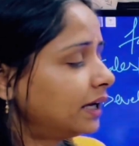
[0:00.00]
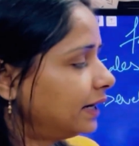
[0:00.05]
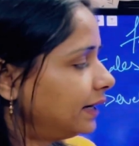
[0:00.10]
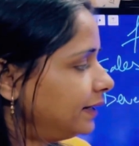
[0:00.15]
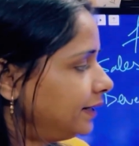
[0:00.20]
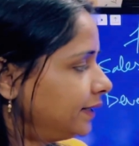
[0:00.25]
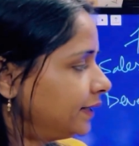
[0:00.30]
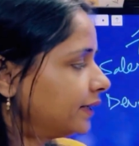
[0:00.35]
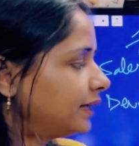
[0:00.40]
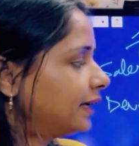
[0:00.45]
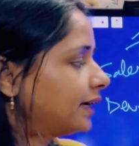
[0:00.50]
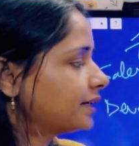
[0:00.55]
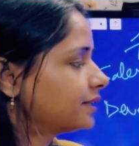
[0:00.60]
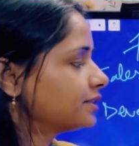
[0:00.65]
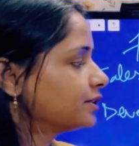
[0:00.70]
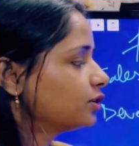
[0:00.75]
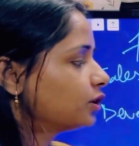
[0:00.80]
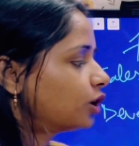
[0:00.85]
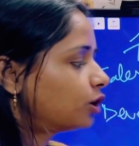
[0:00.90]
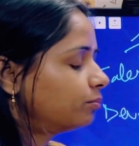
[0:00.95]

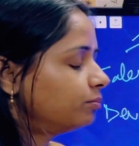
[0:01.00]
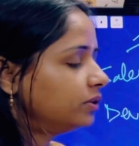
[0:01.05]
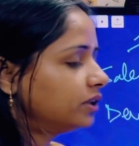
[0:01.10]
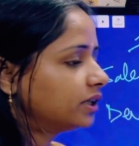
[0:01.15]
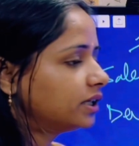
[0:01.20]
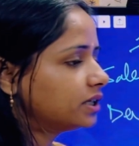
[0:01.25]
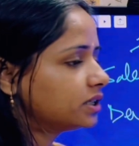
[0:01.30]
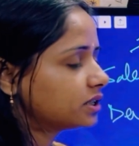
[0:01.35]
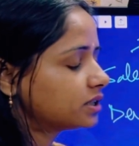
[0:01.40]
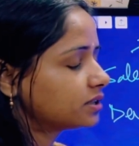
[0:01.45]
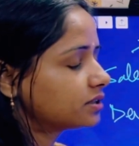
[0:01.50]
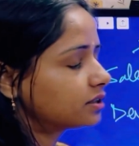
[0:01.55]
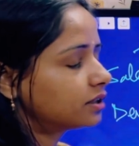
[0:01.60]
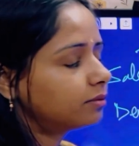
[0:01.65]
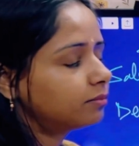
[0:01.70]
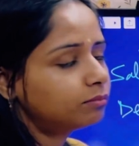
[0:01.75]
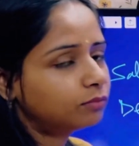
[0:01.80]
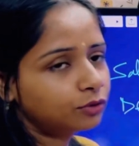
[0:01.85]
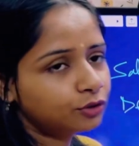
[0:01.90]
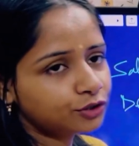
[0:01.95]
Interaction, communication is the
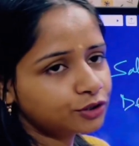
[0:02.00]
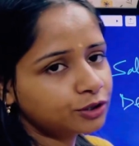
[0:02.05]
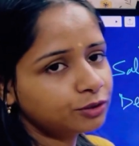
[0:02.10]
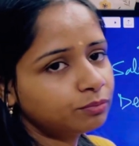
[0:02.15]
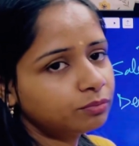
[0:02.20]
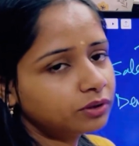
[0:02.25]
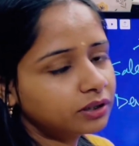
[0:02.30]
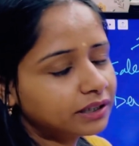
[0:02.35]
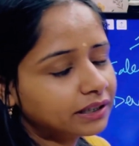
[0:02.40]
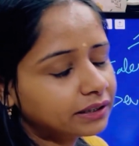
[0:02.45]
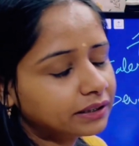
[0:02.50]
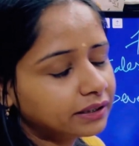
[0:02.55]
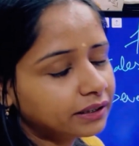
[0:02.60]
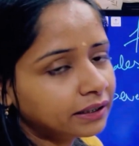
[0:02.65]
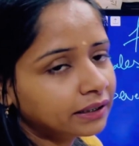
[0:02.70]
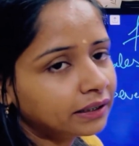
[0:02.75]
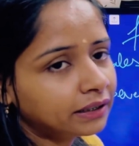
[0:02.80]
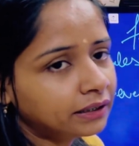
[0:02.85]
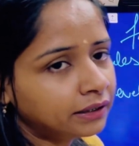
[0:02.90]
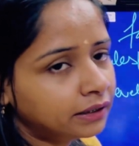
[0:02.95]
most important
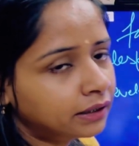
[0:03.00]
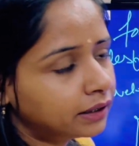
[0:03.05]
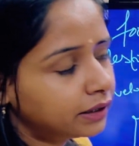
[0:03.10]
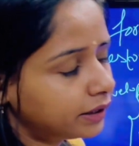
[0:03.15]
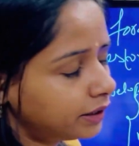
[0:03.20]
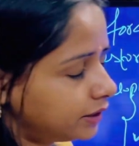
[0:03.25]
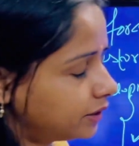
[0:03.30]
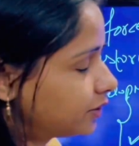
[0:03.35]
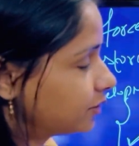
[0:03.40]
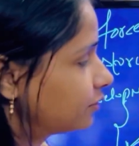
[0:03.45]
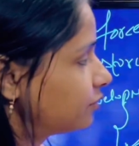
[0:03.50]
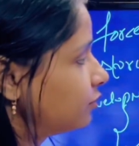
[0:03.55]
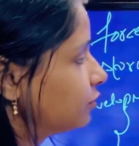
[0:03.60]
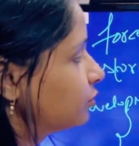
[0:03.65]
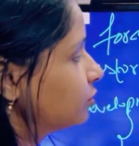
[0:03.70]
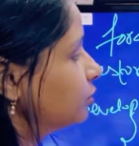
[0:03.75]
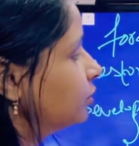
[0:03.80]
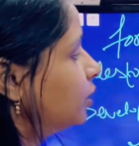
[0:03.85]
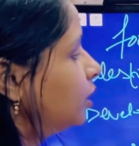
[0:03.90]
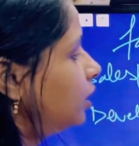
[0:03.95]
thing in the interview,
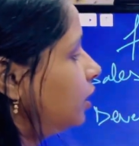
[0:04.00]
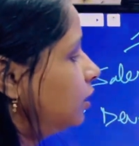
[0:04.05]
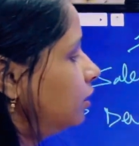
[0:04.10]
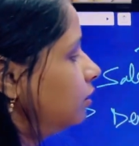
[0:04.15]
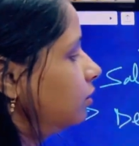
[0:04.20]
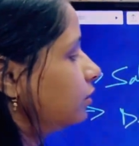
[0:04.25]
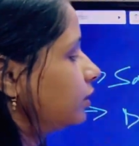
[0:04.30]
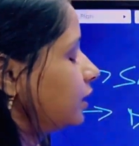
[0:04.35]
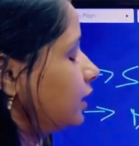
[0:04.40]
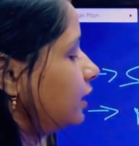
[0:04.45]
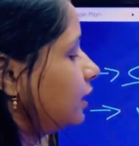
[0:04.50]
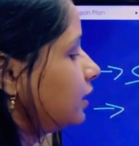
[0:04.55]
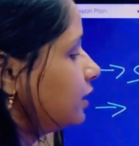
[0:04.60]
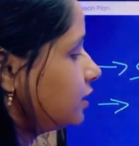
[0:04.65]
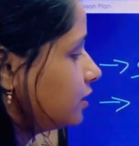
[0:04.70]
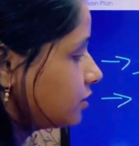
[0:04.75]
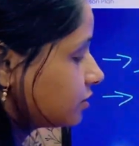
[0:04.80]
okay?